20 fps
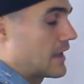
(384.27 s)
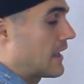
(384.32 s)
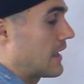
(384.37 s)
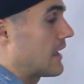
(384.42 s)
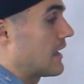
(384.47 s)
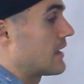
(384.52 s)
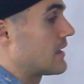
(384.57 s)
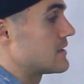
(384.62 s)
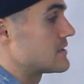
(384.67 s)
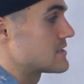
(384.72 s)

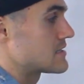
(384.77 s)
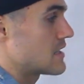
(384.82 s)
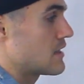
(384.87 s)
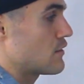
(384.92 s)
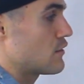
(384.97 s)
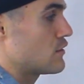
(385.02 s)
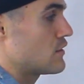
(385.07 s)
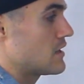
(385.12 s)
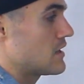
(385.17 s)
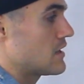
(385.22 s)
is
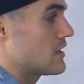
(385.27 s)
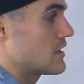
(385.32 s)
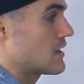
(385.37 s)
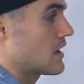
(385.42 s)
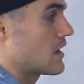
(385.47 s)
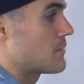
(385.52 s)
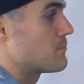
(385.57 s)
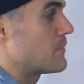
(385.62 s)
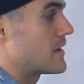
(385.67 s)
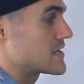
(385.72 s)
the
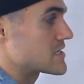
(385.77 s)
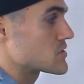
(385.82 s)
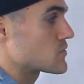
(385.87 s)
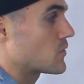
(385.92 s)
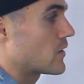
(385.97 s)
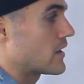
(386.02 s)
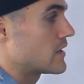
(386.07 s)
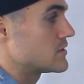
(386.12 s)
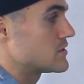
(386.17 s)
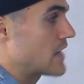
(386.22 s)
uh, best
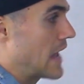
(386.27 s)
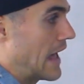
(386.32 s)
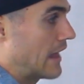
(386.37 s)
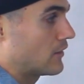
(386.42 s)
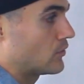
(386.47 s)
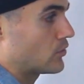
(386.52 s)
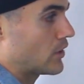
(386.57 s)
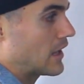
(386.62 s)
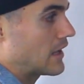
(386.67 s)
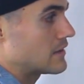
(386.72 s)
way to
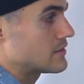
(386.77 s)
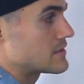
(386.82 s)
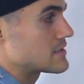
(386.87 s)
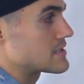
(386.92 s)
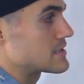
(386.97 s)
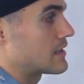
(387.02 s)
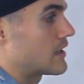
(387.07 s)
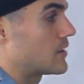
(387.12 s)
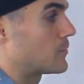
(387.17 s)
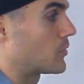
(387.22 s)
allocate
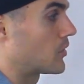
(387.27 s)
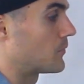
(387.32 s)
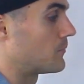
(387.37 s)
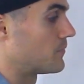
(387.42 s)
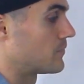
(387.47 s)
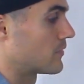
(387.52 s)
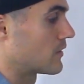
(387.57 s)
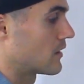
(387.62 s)
this labor.